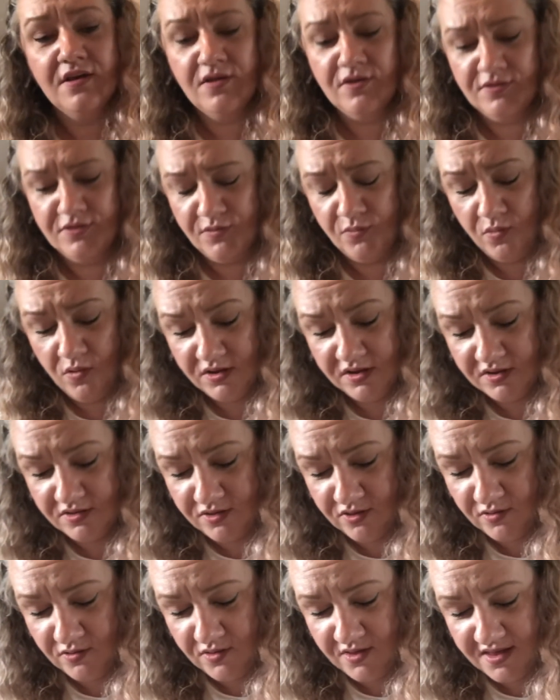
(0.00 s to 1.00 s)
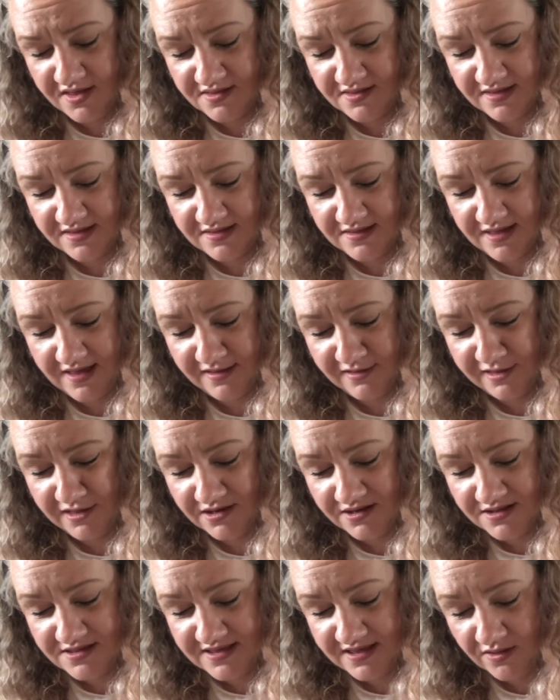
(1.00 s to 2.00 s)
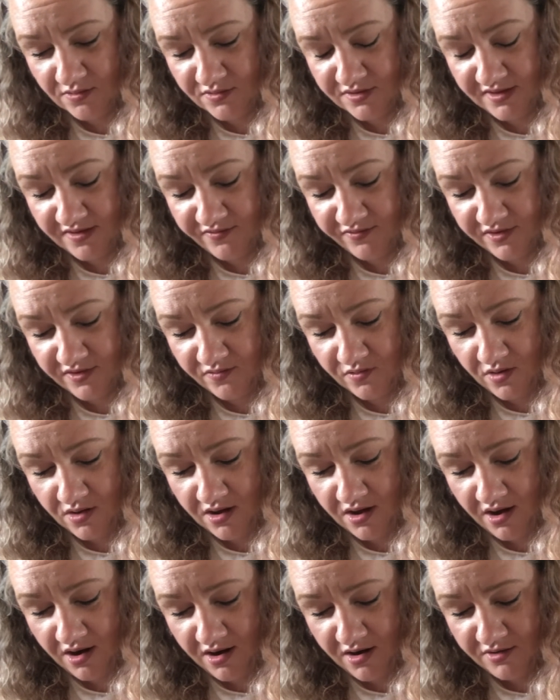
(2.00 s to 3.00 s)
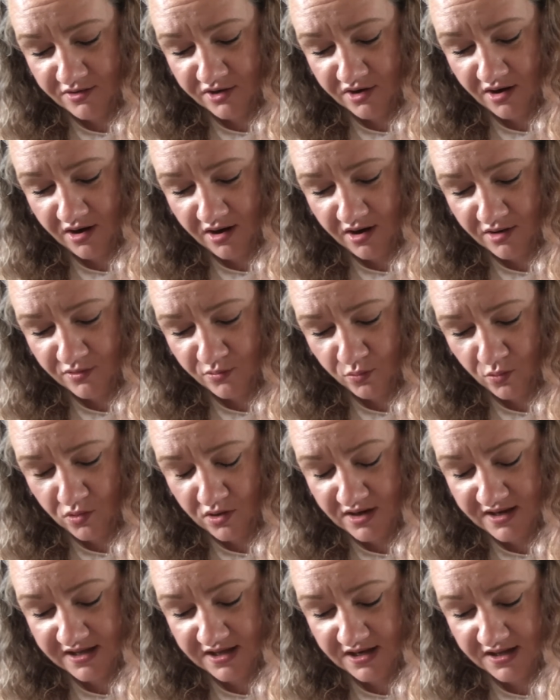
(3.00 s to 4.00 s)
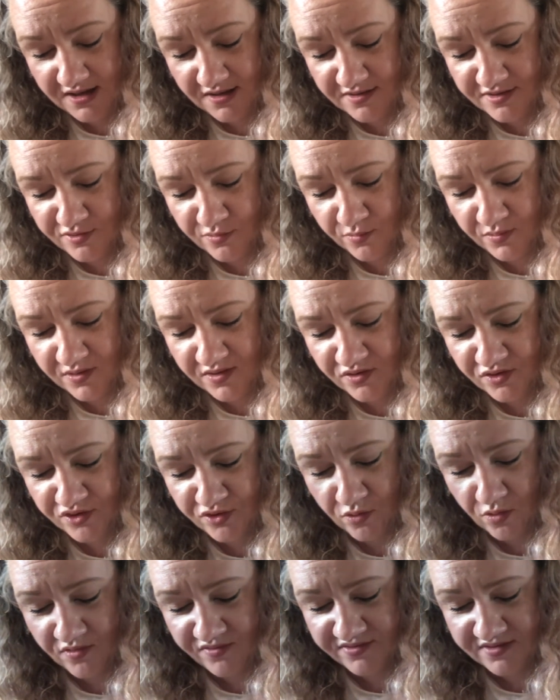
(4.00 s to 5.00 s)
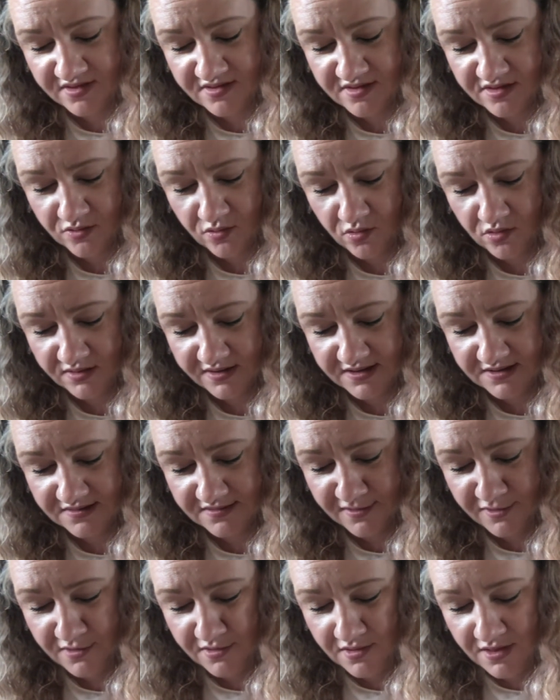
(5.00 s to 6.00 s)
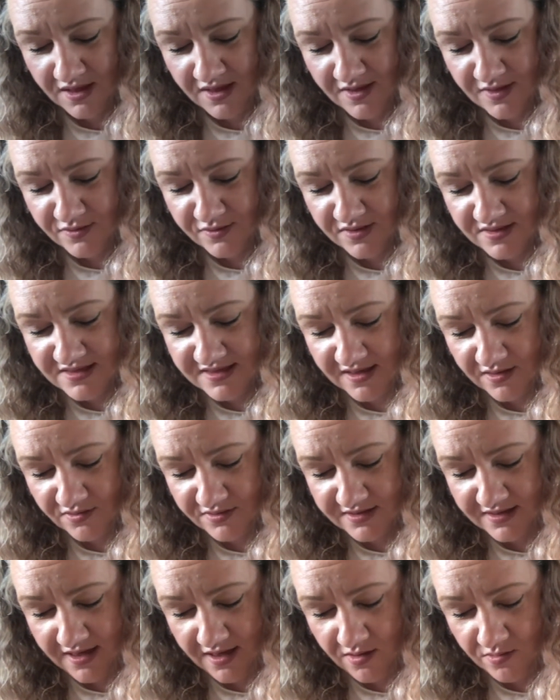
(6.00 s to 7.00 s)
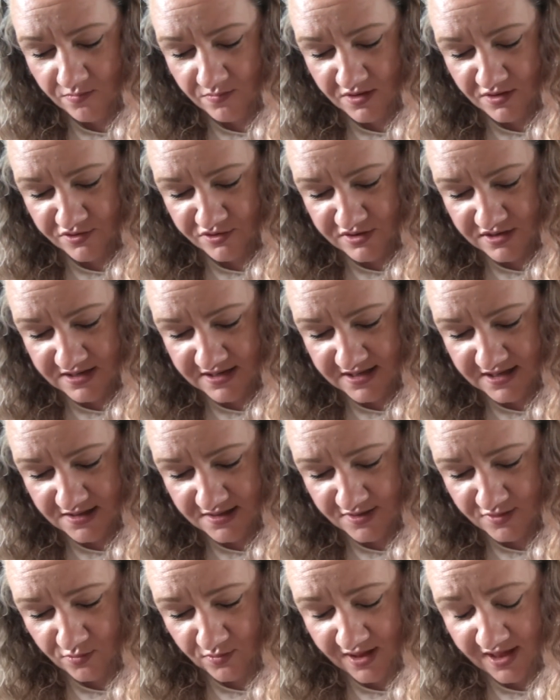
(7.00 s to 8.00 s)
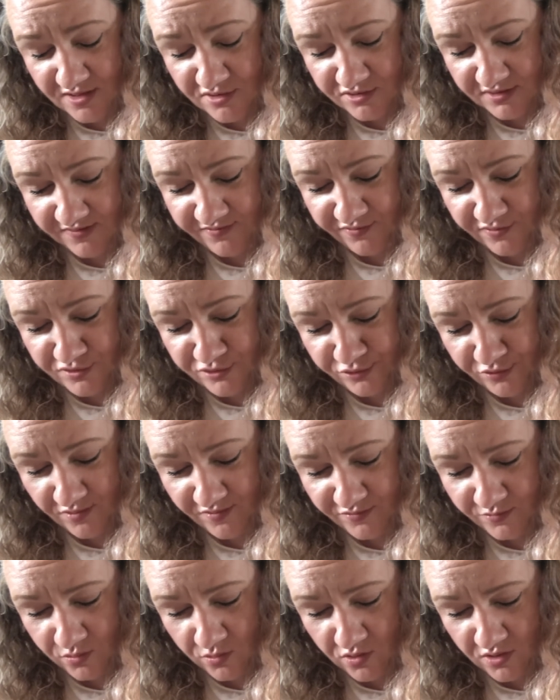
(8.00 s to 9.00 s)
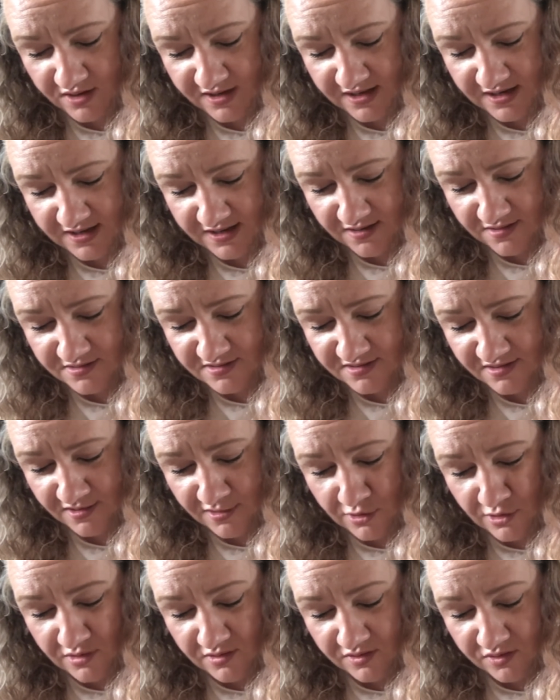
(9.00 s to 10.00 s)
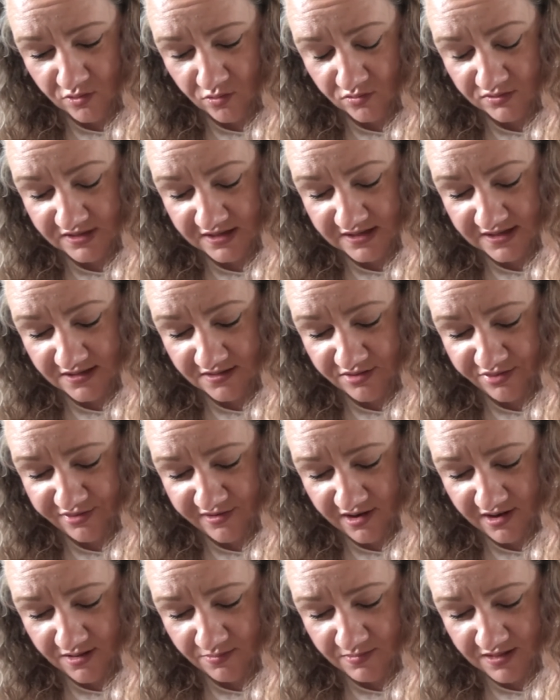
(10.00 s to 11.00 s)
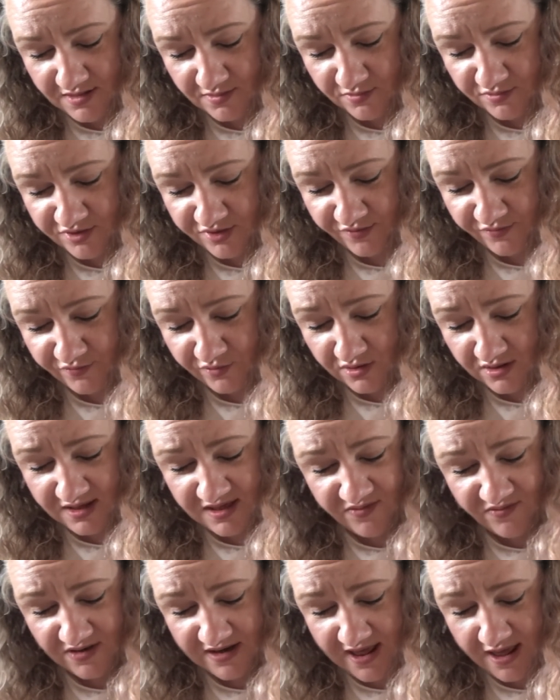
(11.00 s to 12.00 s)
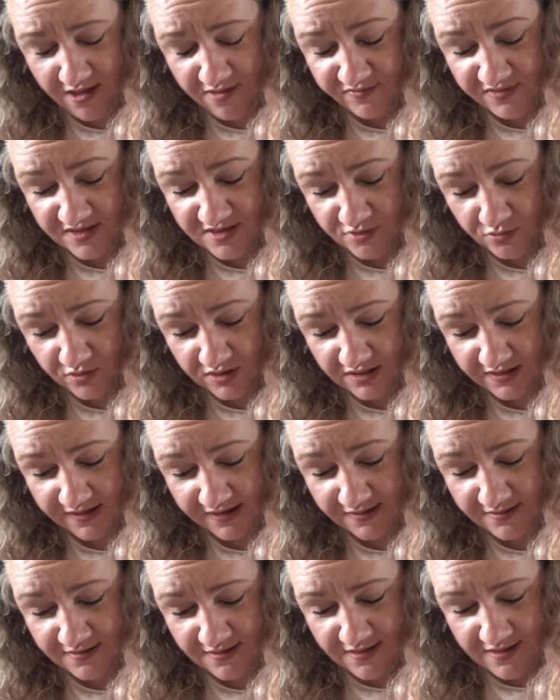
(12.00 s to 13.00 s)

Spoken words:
So what you do is it kind of tells you if you've got your hard water area. So we're soft in Scotland, so it tells you how much you need. So actually for soft water areas, you only need 30 mils for even heavy soiling.